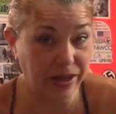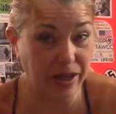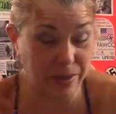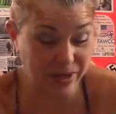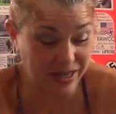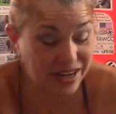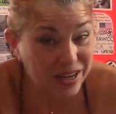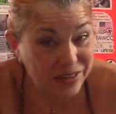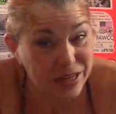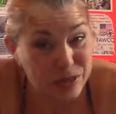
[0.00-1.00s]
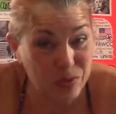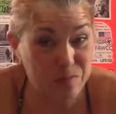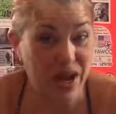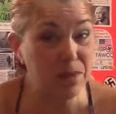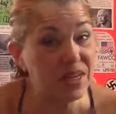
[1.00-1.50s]
I mean, these were
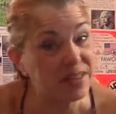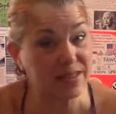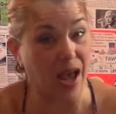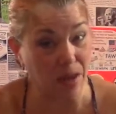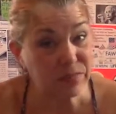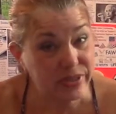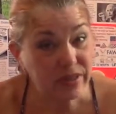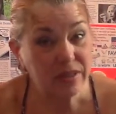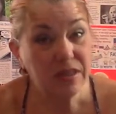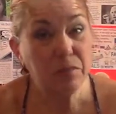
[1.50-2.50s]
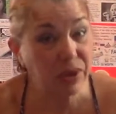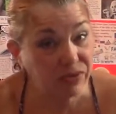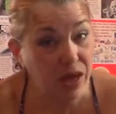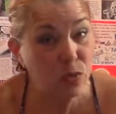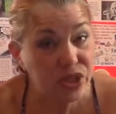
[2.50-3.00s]
baby steps, but
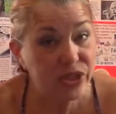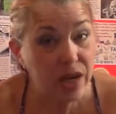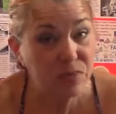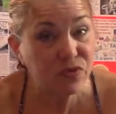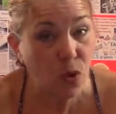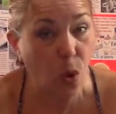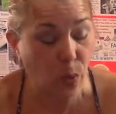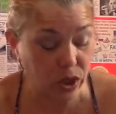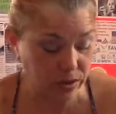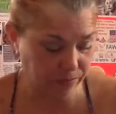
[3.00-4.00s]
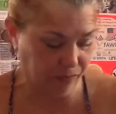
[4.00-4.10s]
they were steps forward.